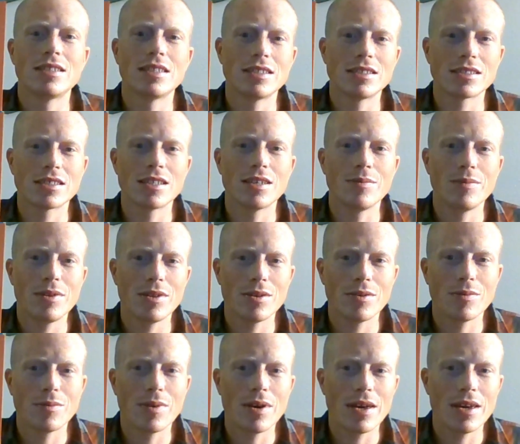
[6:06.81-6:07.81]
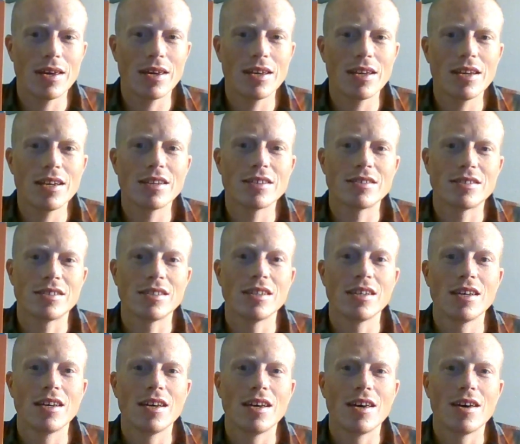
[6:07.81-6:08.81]
that's going to be the way it is
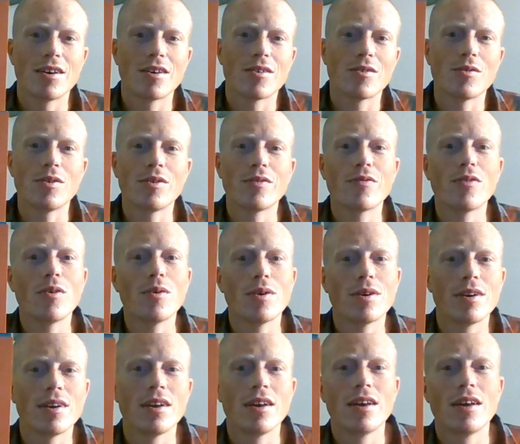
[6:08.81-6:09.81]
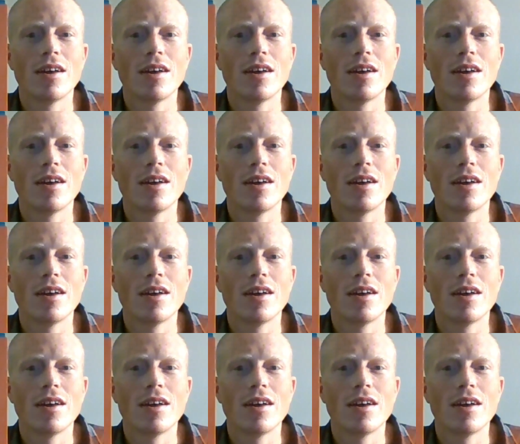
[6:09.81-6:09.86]
going forward.